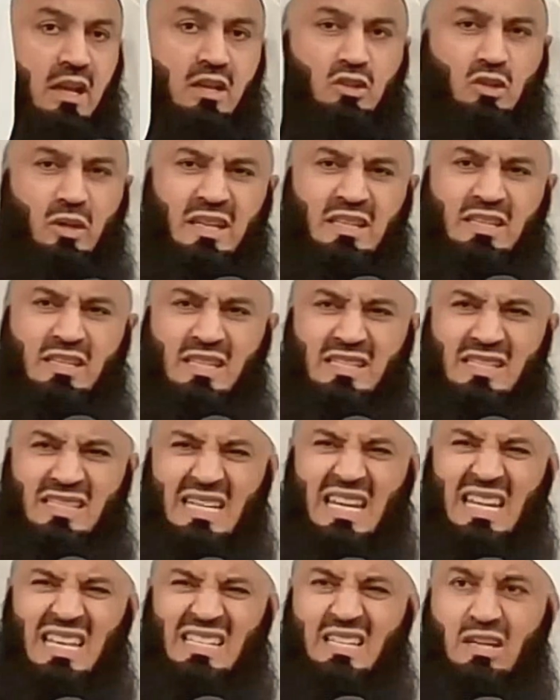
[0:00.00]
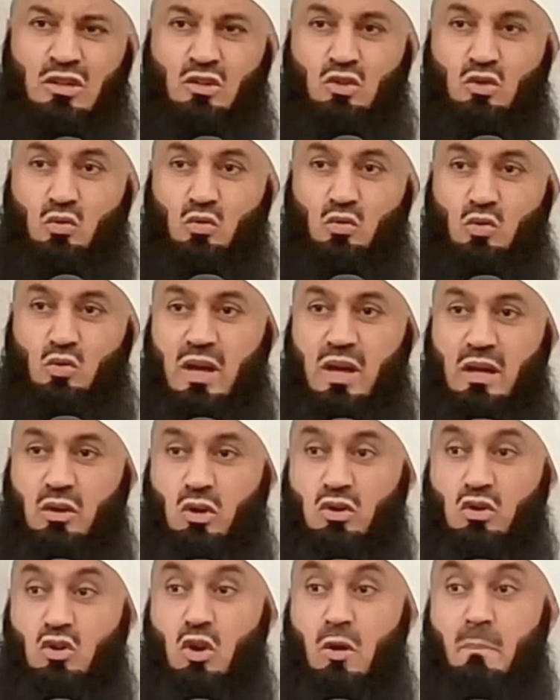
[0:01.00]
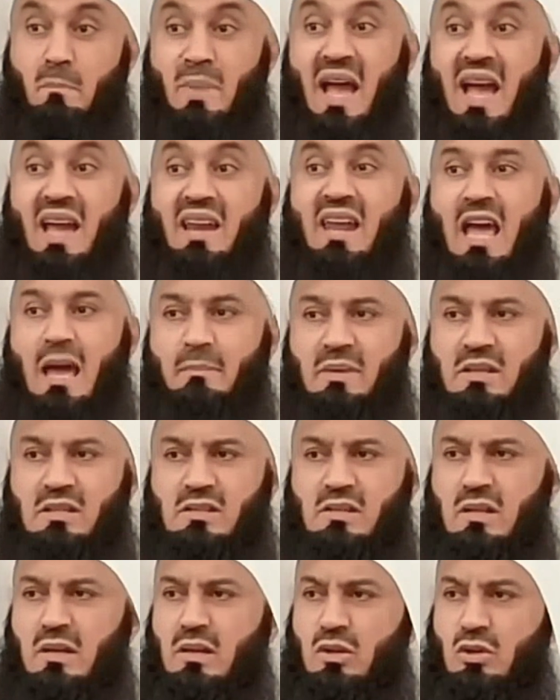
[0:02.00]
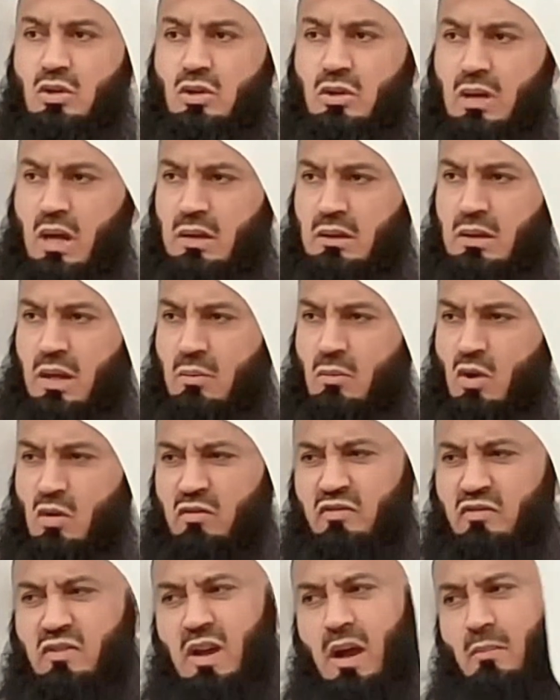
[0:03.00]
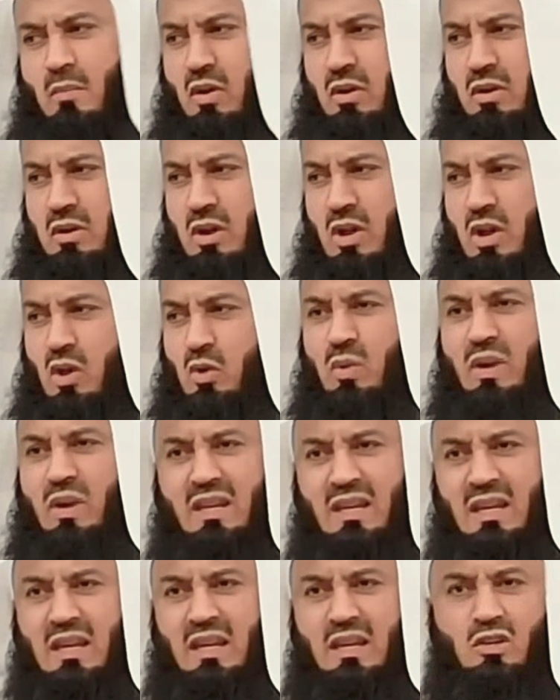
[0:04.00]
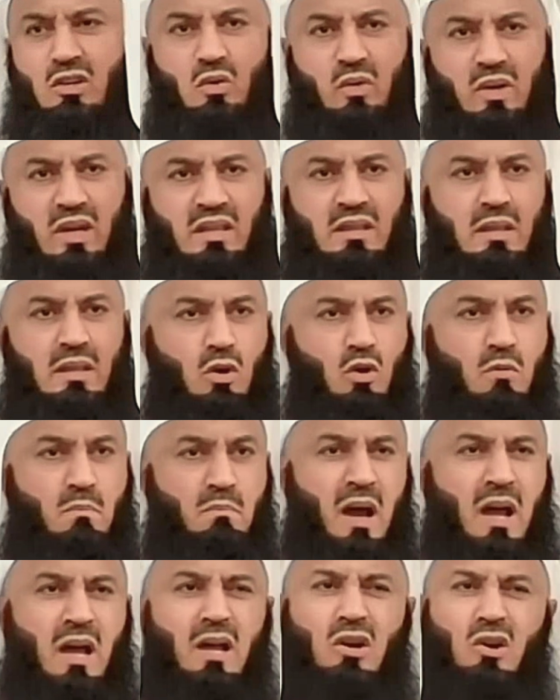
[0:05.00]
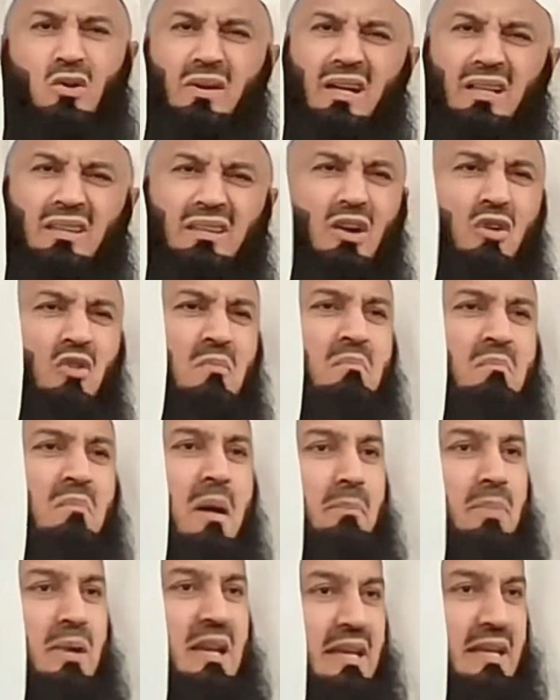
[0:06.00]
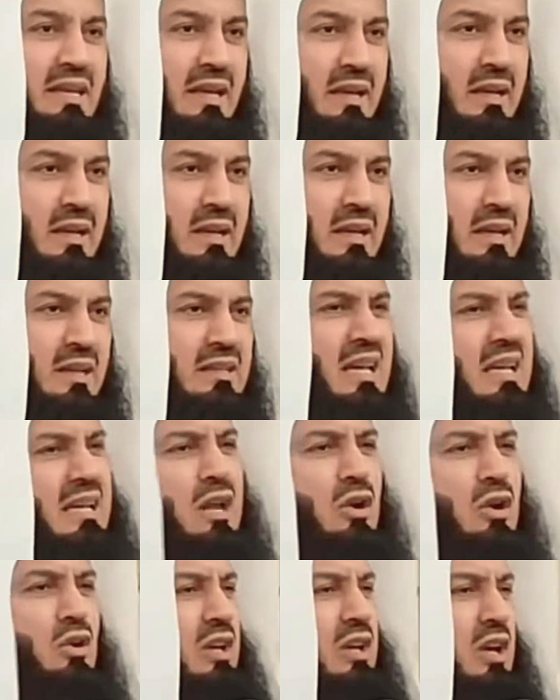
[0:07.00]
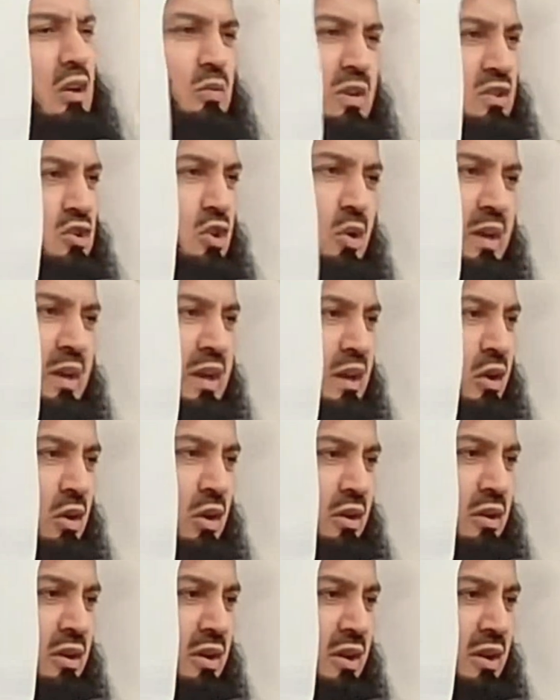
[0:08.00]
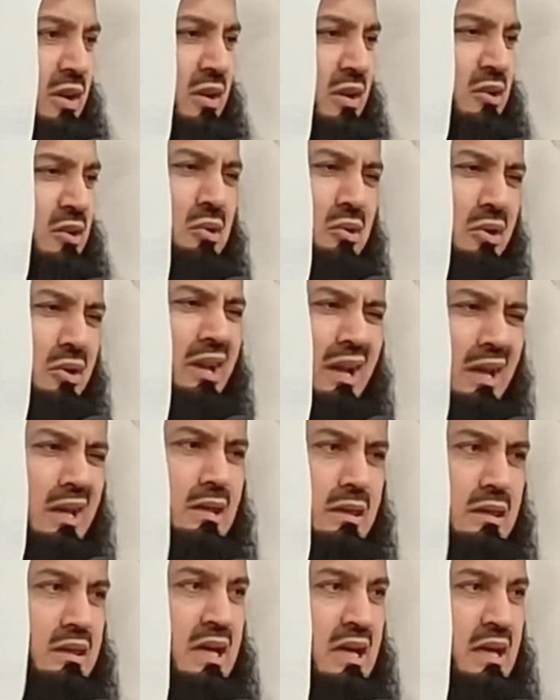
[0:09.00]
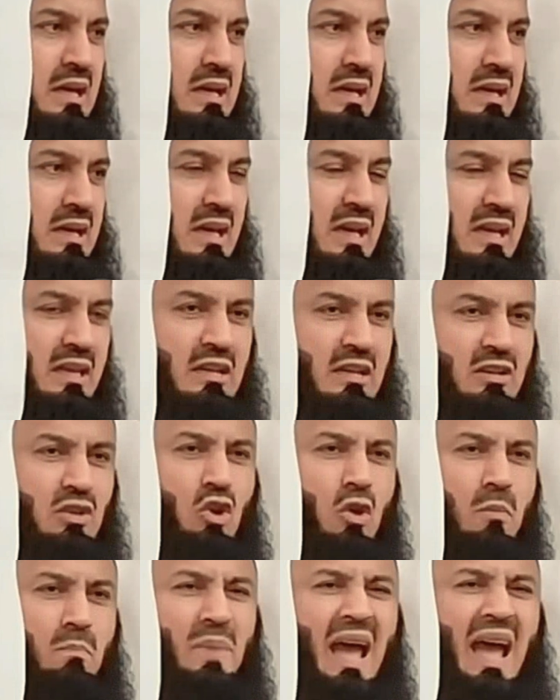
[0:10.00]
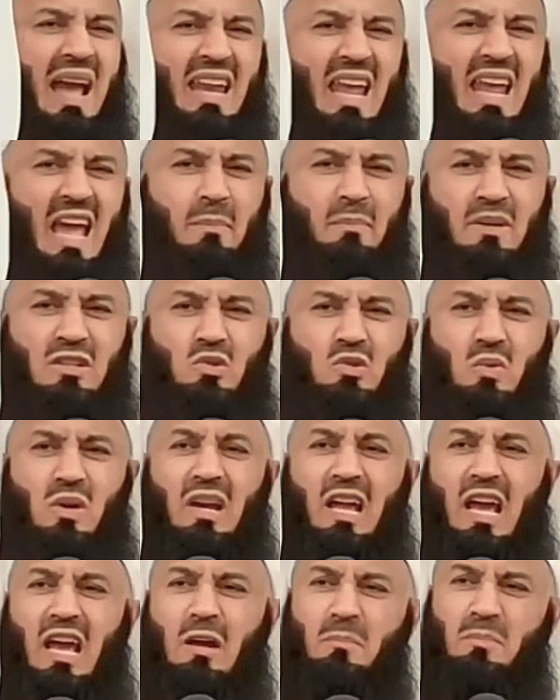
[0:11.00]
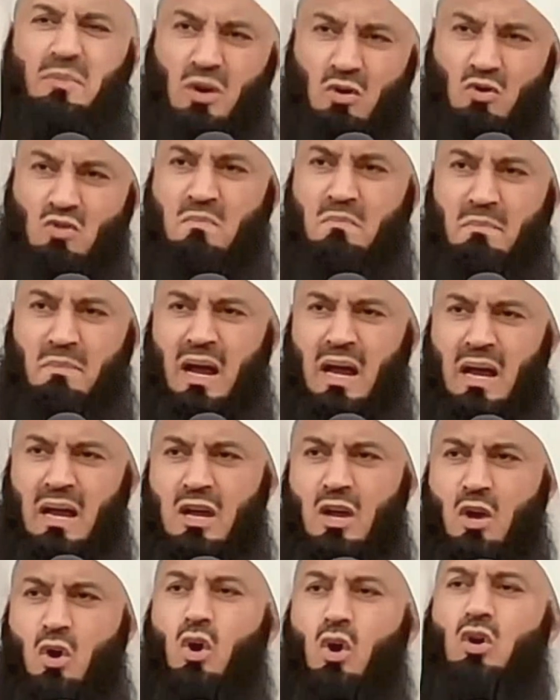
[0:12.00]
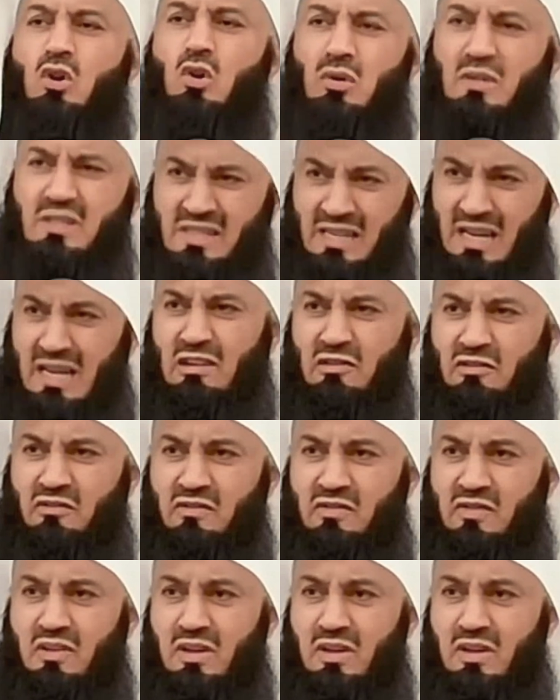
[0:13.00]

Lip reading: So it's a season to work on your bad habits. Cut them off. Come on. We need you in the ummah. Look at the ummah bleeding. Take a look at what's going on. Do you really think that your bad habits will help the ummah or yourself?